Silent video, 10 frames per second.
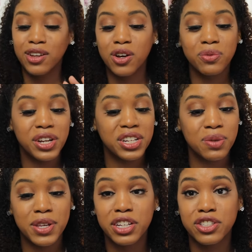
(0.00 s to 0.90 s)
you don't need
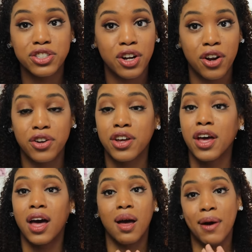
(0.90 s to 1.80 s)
to be concerned
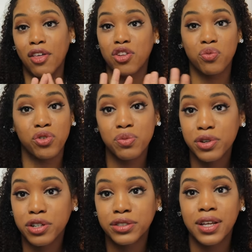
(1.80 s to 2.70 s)
about the
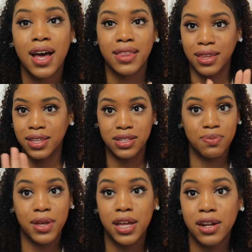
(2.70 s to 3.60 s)
rumors that these
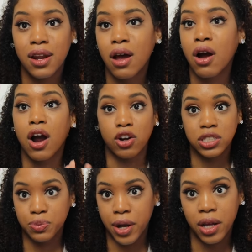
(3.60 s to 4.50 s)
men are
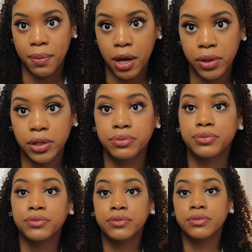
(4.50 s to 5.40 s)
spreading about you.
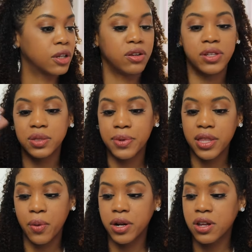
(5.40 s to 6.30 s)
You know, these
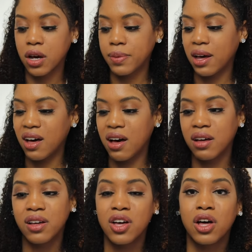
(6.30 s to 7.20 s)
men, they want to talk about,
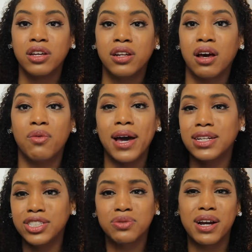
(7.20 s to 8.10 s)
oh, you know, why
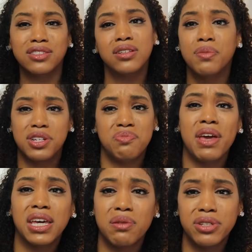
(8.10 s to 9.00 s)
does she wear so much
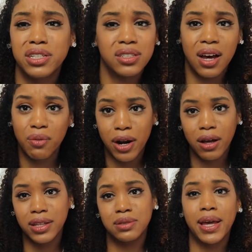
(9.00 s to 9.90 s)
makeup? She needs not wear
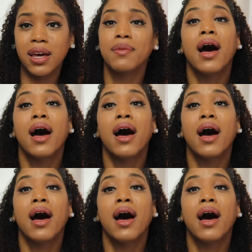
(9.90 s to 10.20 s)
all this makeup.